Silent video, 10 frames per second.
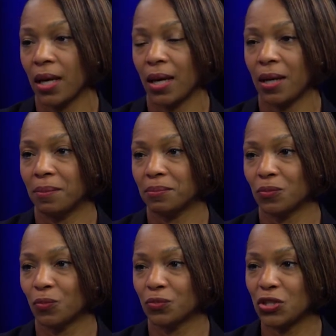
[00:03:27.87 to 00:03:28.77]
um,
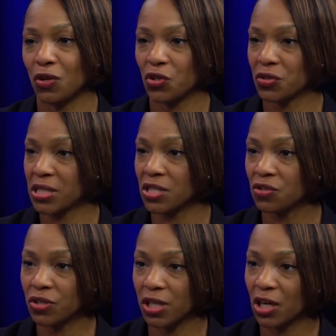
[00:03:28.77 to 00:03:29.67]
you know, your
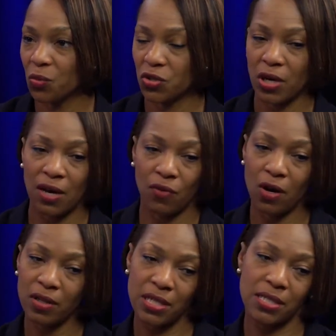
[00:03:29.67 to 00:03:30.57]
senior year when you have
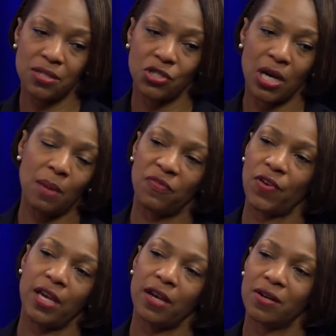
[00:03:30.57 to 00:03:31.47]
all these job
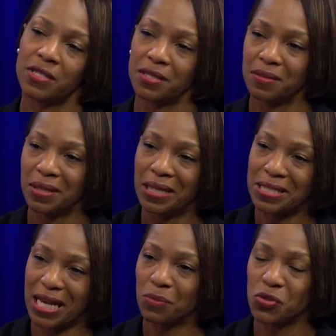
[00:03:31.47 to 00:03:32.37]
fairs and
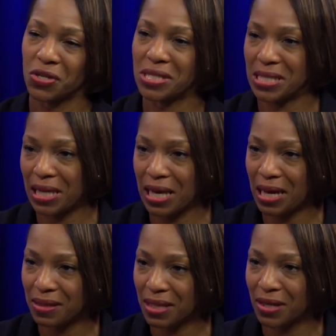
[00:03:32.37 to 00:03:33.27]
tables are sitting
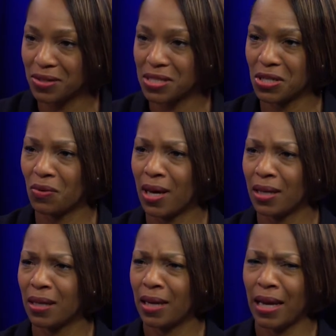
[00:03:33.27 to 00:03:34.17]
out there. And so
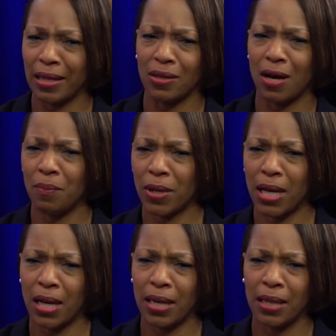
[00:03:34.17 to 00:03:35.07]
I had gone
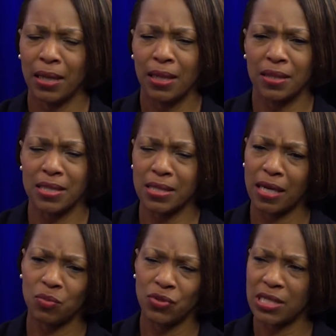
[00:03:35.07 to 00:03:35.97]
by this
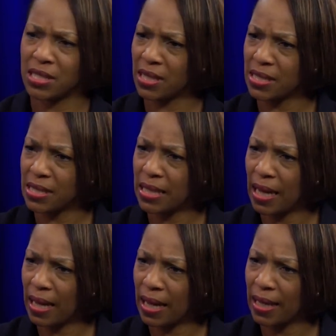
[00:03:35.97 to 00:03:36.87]
table and it said
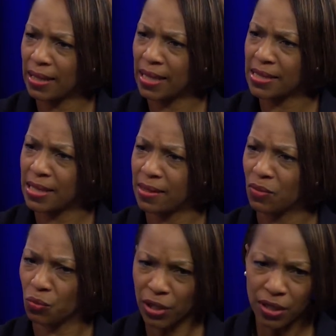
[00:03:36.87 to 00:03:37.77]
CIA, and I said,
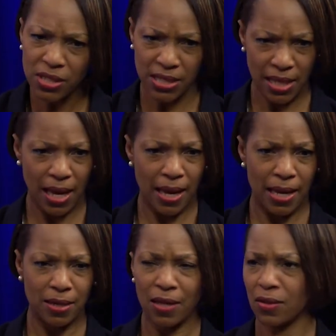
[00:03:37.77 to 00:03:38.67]
the real
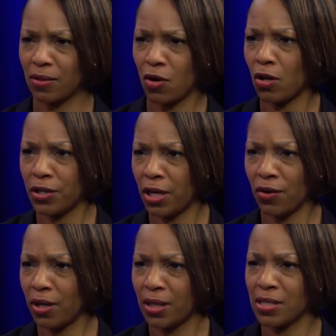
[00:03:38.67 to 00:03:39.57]
CIA, not the
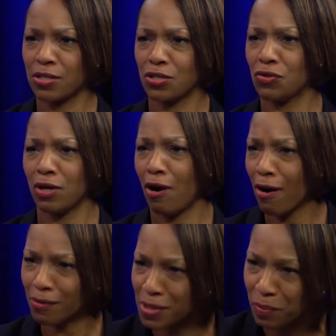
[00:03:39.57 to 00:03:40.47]
Culinary Institute of
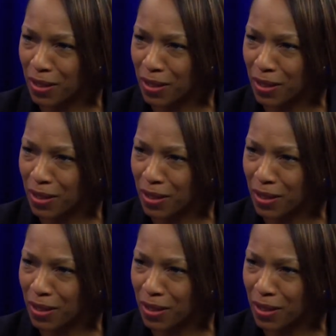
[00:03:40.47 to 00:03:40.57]
Arts,